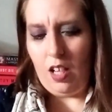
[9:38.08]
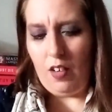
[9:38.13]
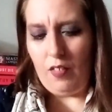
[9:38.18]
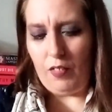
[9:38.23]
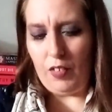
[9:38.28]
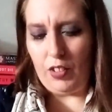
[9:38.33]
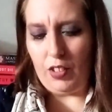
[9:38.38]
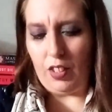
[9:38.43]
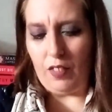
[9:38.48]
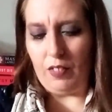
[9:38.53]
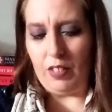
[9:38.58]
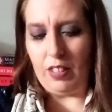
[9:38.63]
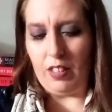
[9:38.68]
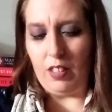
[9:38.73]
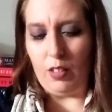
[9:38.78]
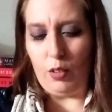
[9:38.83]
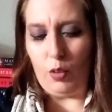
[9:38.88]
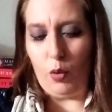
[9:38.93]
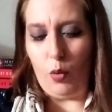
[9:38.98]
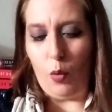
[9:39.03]
First off, this
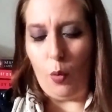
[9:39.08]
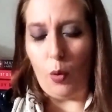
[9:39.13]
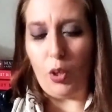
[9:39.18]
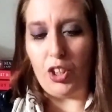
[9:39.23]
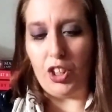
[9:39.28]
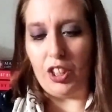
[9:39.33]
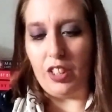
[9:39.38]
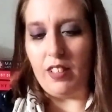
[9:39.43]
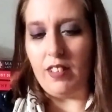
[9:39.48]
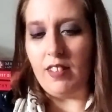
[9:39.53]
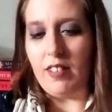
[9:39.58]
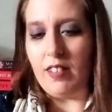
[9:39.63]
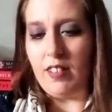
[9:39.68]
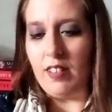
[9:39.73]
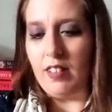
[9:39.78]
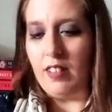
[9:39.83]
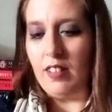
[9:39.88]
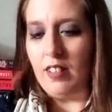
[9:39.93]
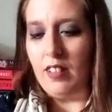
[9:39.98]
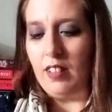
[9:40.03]
is
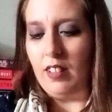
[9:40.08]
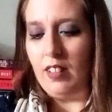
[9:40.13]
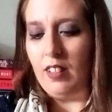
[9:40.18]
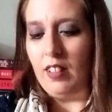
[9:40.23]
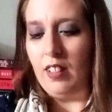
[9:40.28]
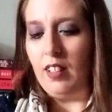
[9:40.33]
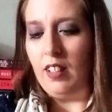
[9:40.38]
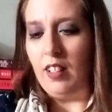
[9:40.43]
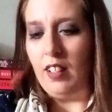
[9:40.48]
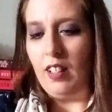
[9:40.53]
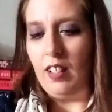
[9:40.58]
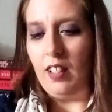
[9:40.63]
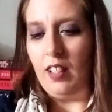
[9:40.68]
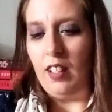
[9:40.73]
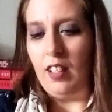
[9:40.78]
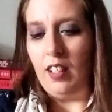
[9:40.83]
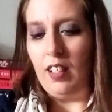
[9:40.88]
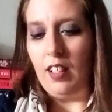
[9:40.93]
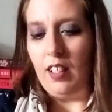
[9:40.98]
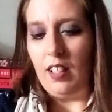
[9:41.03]
gorgeous.
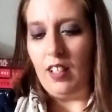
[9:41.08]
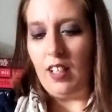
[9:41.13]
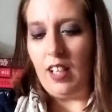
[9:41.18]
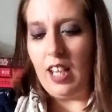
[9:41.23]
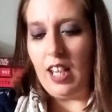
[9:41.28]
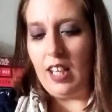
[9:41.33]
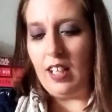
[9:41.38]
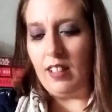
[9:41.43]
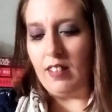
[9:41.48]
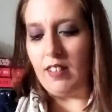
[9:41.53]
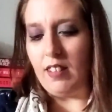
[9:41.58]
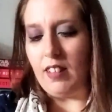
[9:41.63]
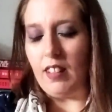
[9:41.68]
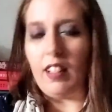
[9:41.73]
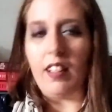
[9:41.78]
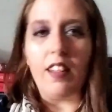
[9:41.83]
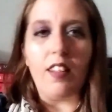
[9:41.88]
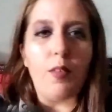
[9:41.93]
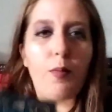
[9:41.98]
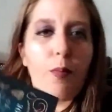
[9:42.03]
It is
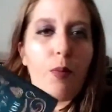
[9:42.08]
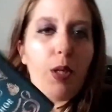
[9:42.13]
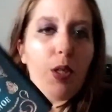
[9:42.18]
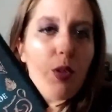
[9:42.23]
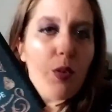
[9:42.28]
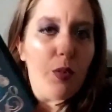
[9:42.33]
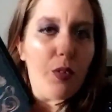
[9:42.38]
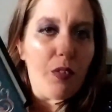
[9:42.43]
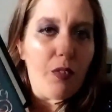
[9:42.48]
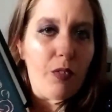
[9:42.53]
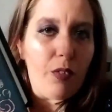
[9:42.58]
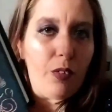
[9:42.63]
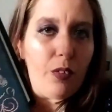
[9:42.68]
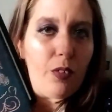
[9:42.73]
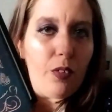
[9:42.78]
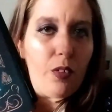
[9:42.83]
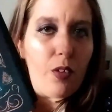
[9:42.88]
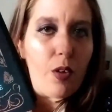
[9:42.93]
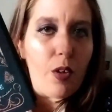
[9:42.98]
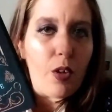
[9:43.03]
like this
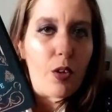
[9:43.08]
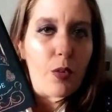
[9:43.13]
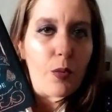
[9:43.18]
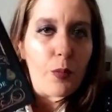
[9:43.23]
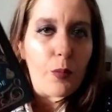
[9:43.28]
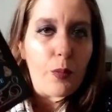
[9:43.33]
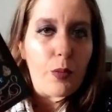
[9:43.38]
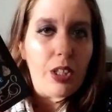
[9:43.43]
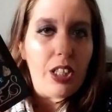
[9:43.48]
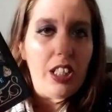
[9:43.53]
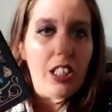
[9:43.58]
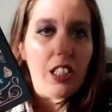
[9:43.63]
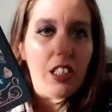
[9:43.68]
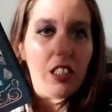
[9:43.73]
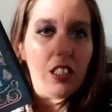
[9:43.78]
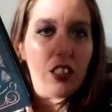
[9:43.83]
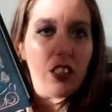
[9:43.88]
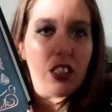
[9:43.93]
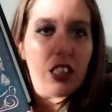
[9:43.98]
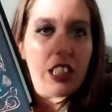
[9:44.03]
beautiful
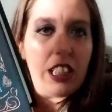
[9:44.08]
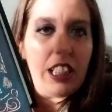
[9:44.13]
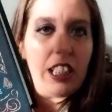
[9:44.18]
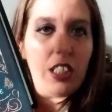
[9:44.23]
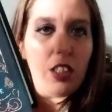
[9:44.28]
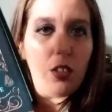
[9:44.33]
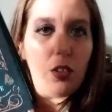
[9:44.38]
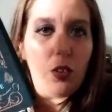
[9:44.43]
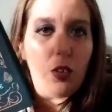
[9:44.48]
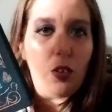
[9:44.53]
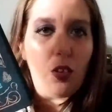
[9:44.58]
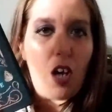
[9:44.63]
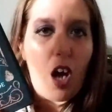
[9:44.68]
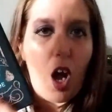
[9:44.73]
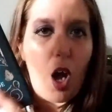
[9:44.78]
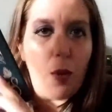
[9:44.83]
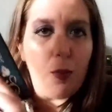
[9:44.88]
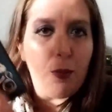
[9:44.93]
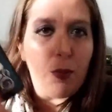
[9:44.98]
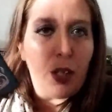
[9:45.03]
green teal
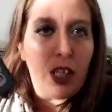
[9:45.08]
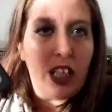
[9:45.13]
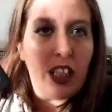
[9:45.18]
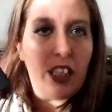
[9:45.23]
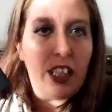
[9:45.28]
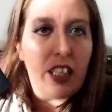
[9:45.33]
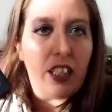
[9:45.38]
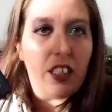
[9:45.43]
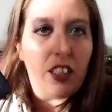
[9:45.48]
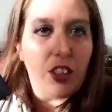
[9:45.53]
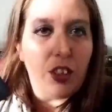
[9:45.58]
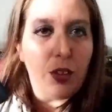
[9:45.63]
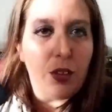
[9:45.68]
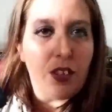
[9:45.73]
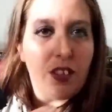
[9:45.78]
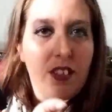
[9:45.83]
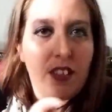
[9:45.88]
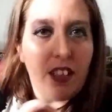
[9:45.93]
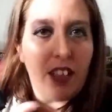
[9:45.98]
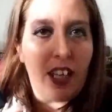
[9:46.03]
ombre, like, because you
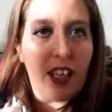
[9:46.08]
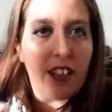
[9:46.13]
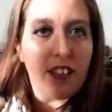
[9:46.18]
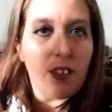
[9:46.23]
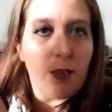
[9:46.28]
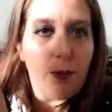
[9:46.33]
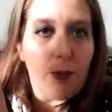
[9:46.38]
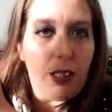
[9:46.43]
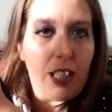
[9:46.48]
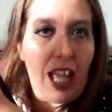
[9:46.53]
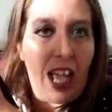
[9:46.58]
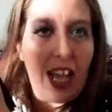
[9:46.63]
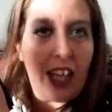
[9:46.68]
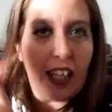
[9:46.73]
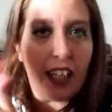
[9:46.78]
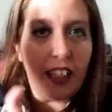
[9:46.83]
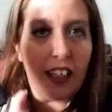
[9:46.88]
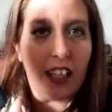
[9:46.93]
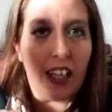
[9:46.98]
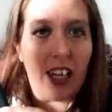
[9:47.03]
can see like some
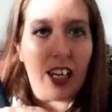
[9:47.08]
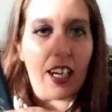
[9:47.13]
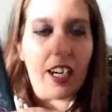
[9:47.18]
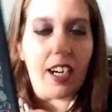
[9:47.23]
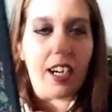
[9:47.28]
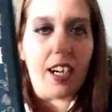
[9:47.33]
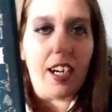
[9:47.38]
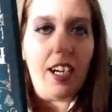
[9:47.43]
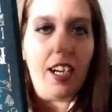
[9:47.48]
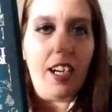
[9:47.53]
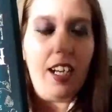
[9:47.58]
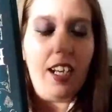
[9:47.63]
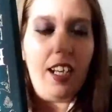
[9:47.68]
black in there.